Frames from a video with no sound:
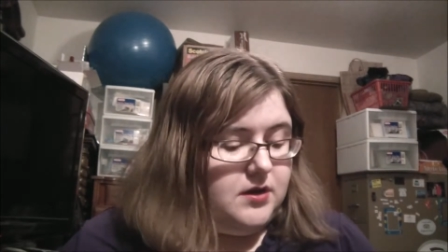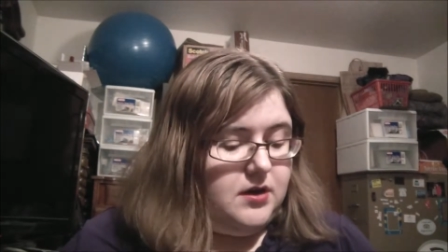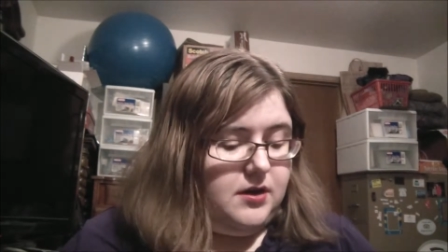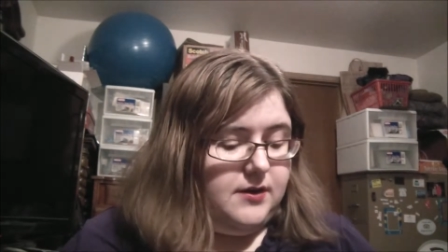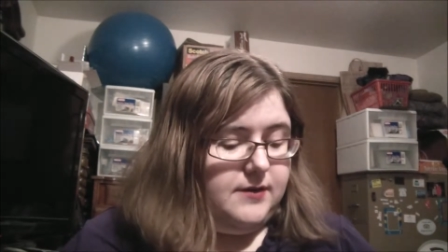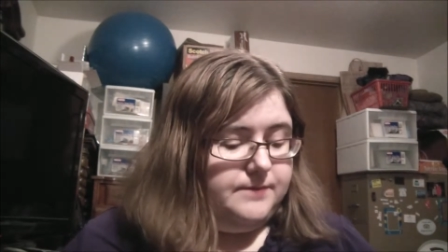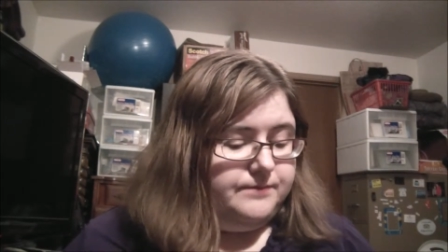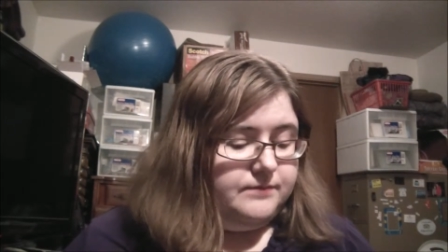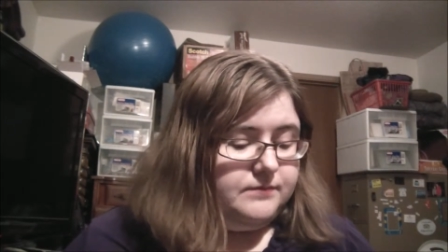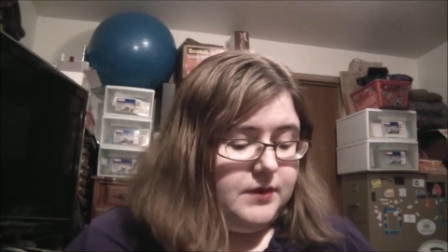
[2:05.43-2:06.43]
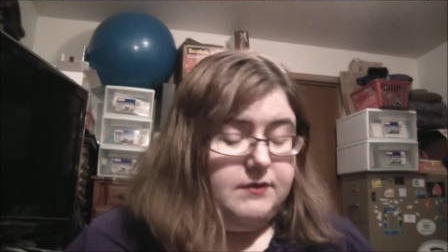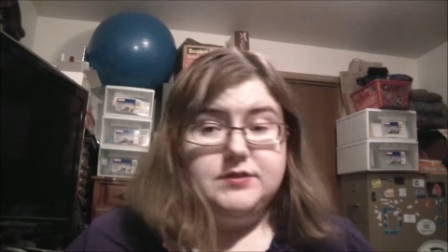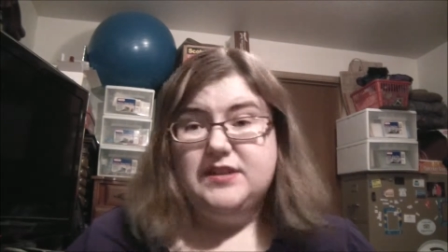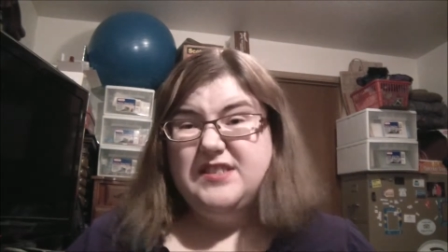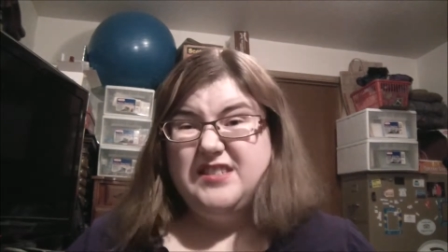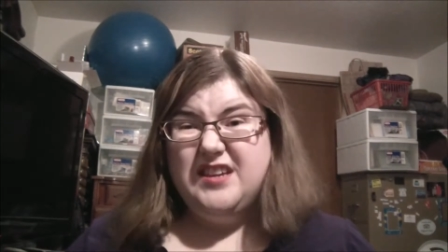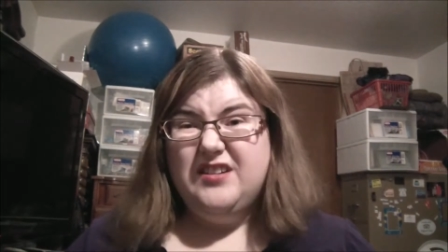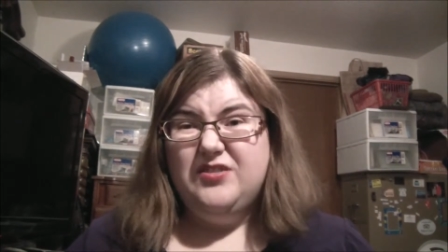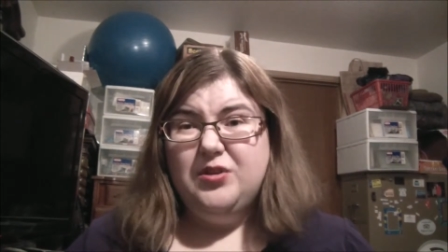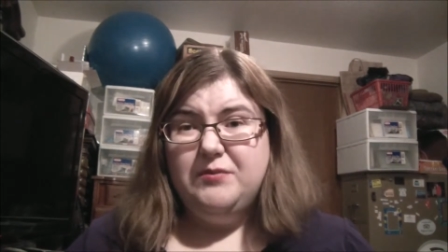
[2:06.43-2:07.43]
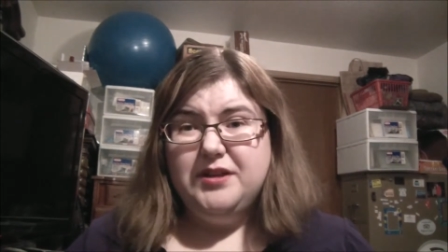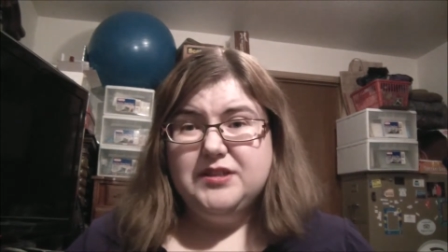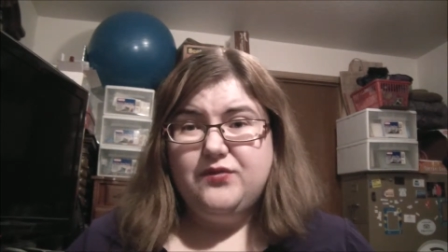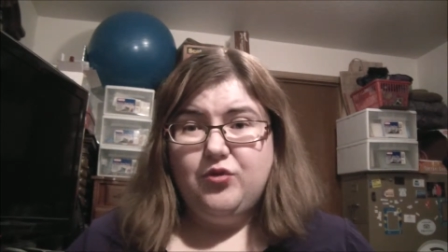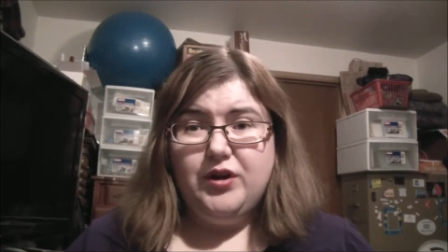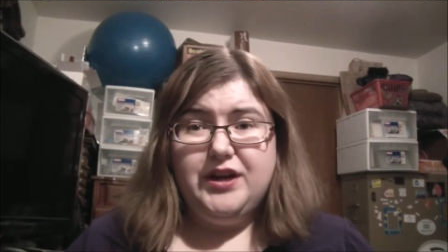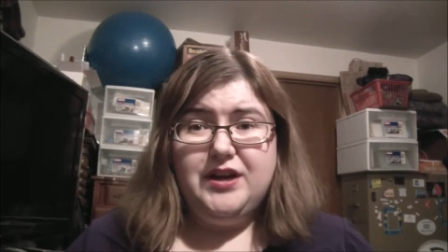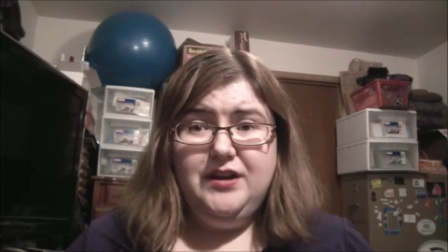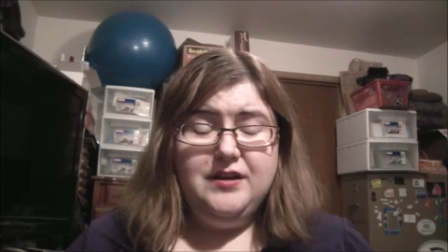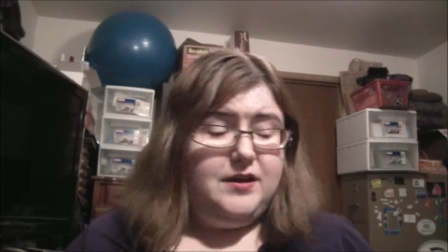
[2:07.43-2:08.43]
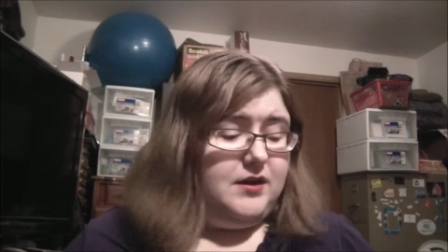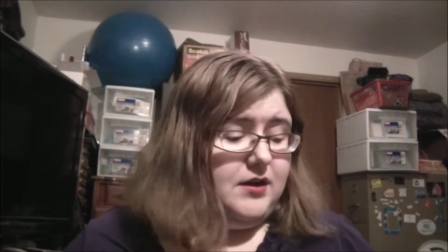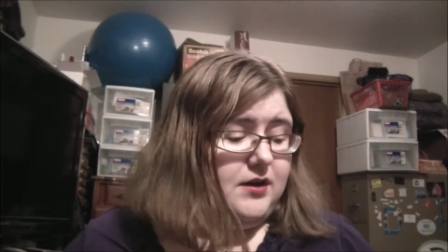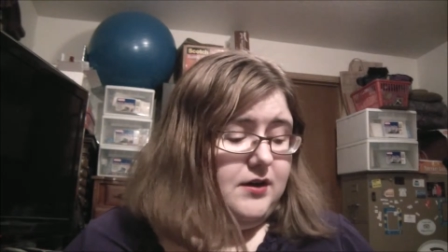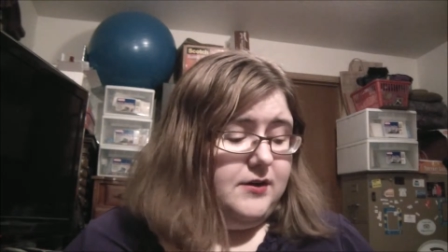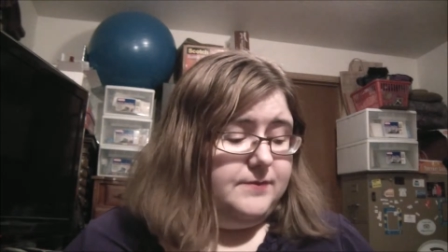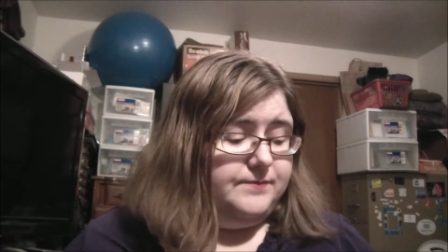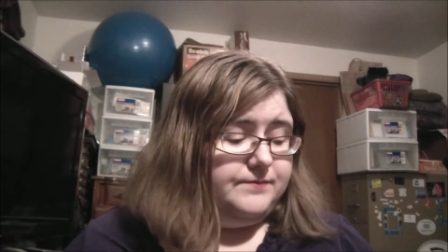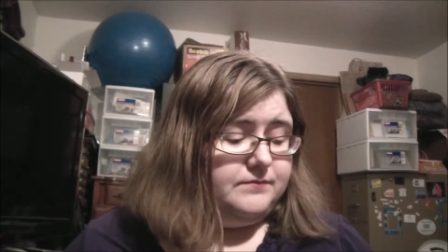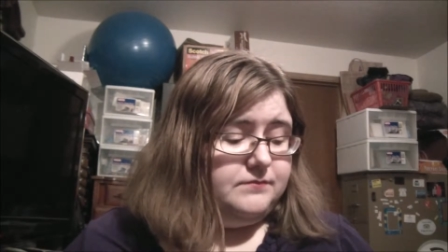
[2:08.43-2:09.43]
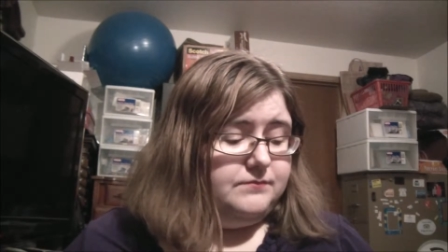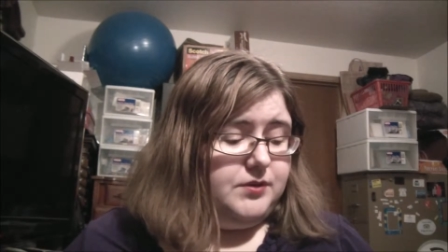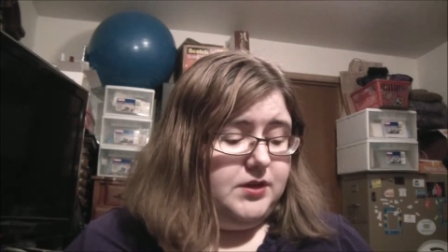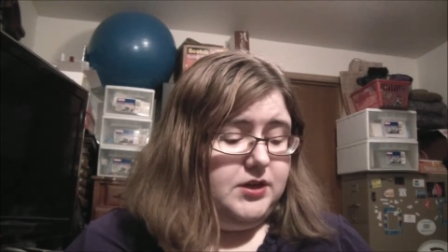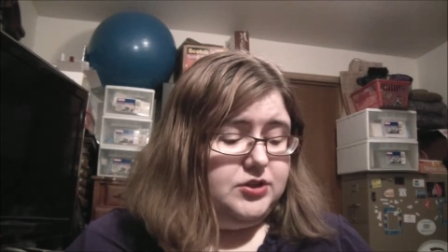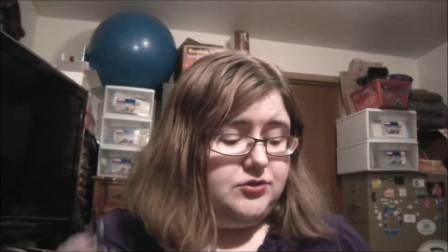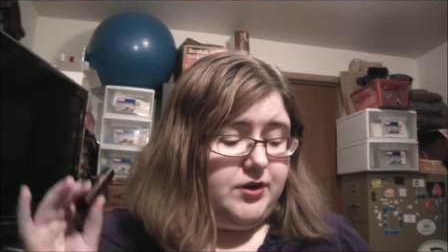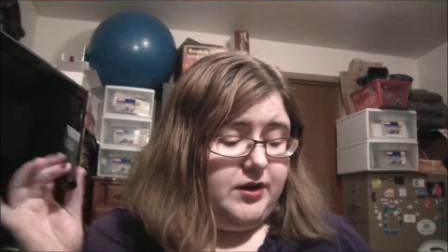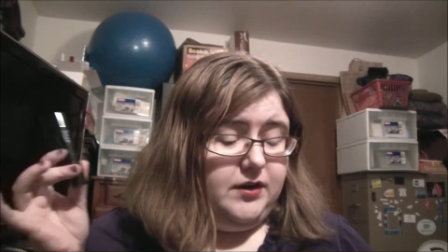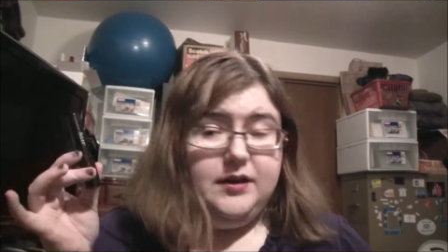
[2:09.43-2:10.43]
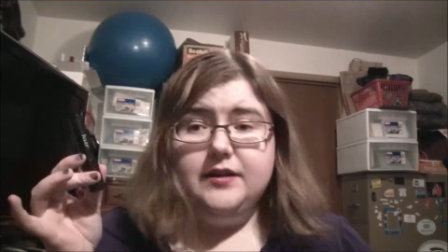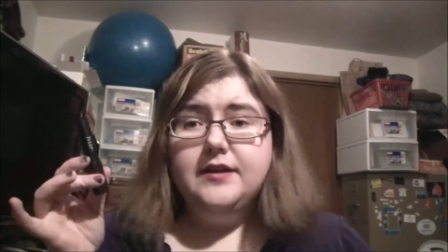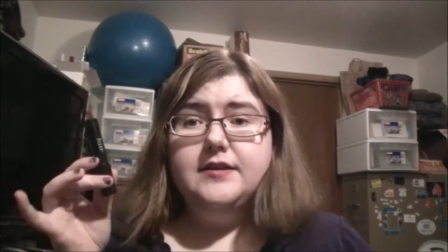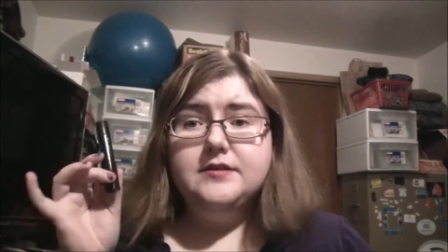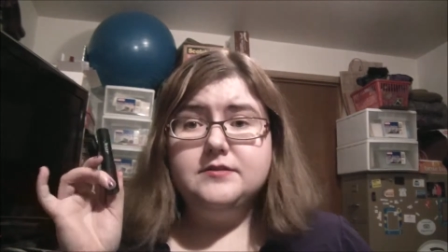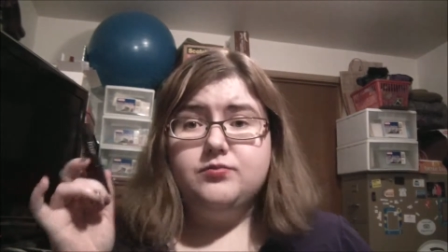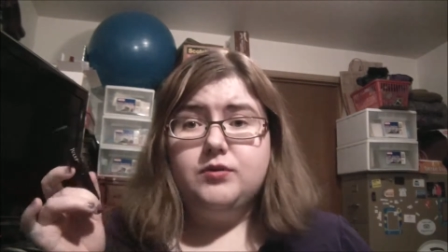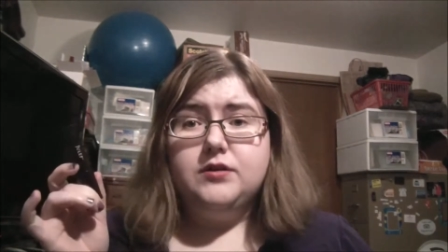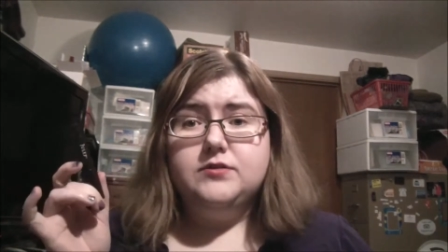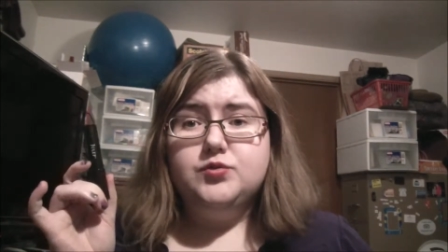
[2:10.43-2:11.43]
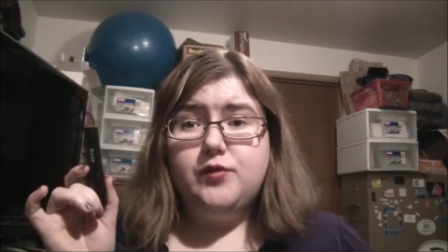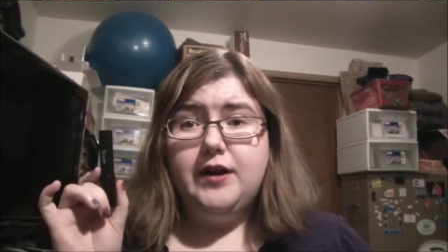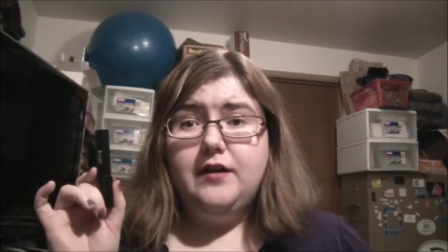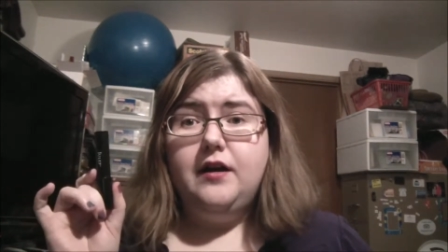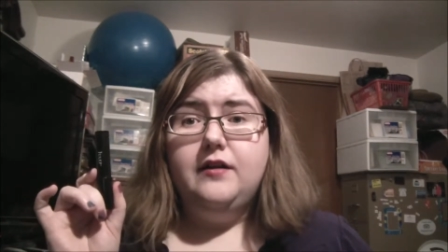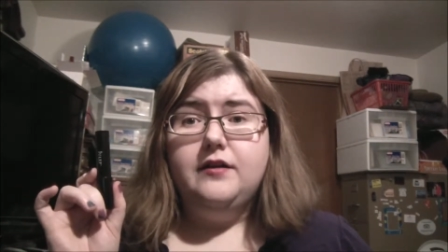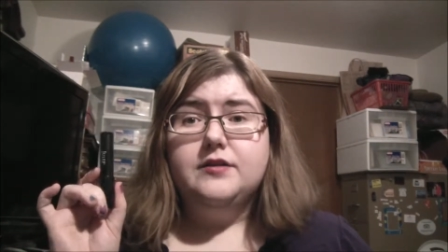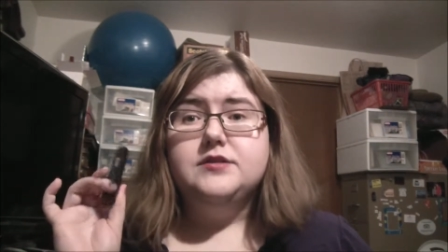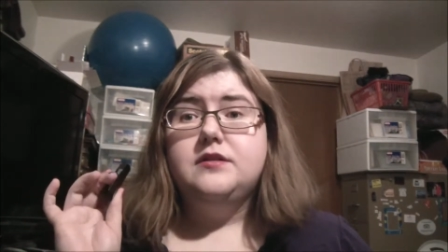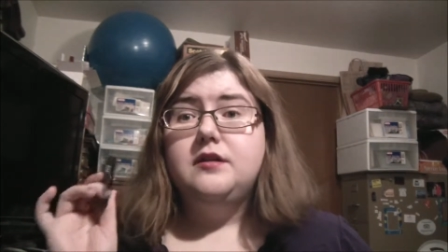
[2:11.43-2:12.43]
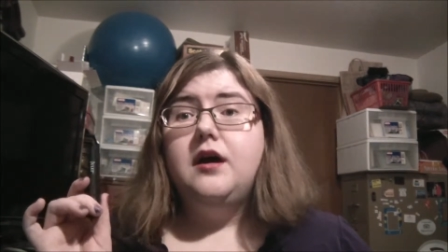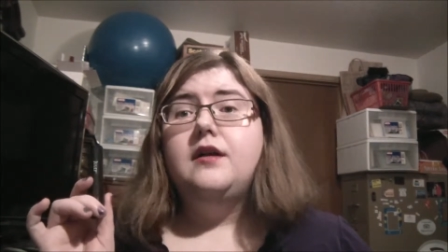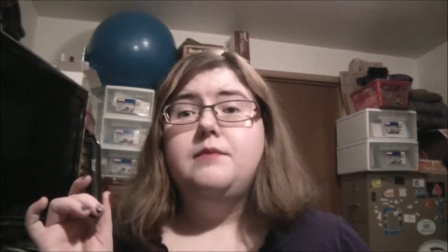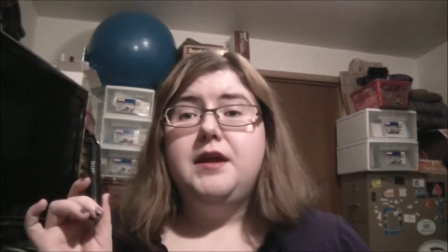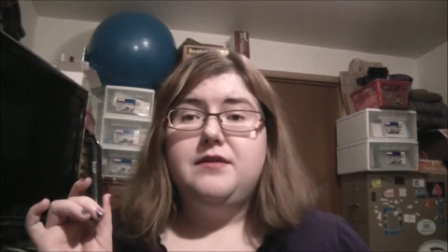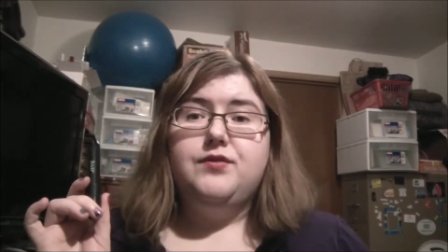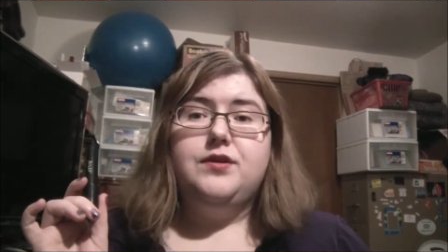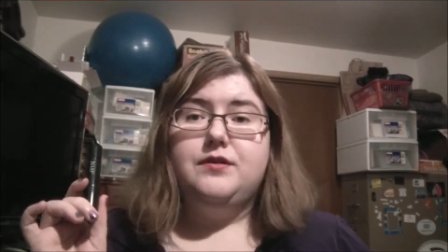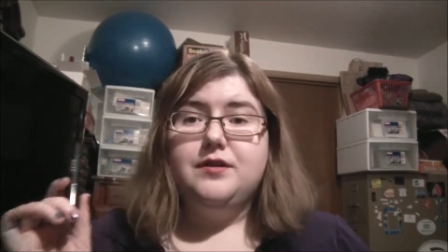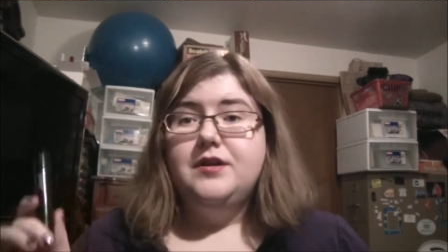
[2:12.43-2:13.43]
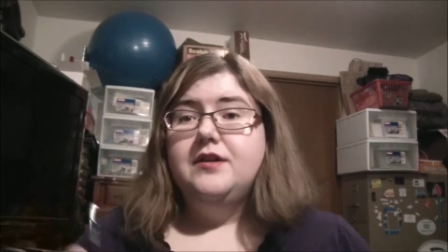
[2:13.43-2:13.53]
Um, it was on sale. Normally it's 40 um, But each crayon is worth $20 non-Maven.